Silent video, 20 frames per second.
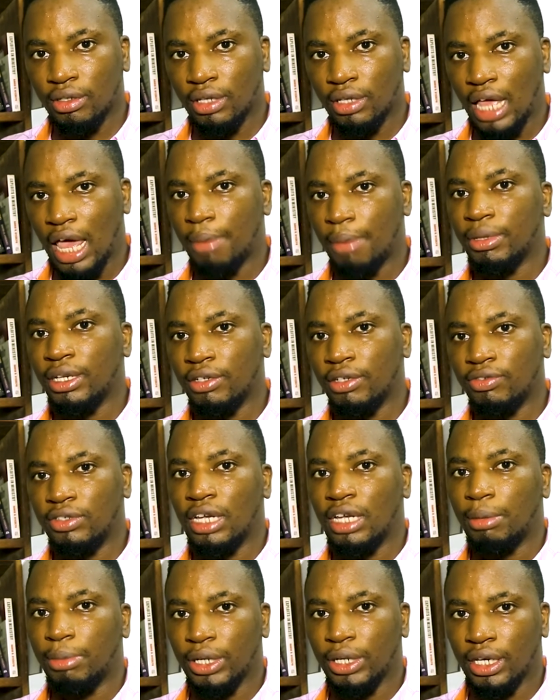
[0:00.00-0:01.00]
The Amulet of
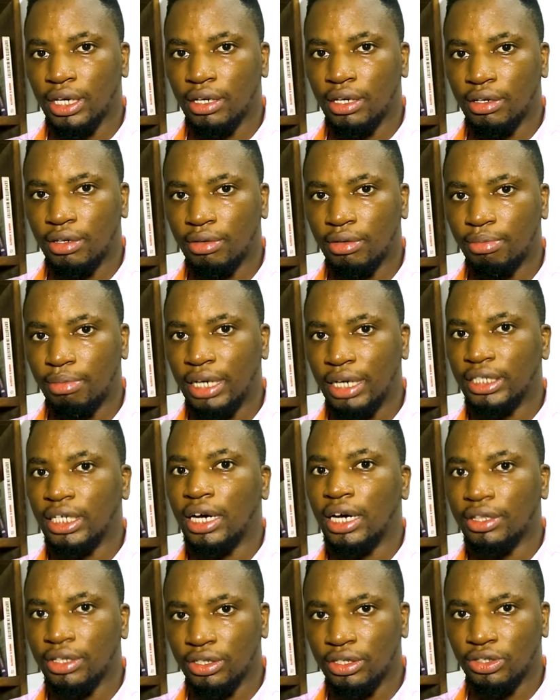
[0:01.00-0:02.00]
Samarkand by
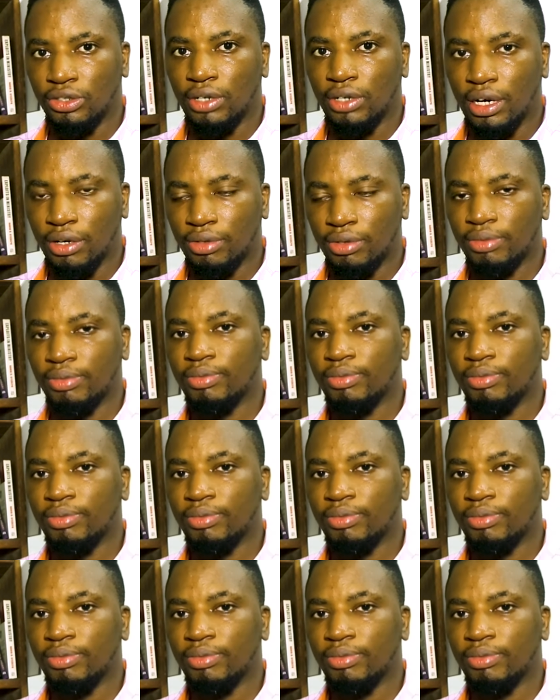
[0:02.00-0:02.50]
Jonathan Stroud.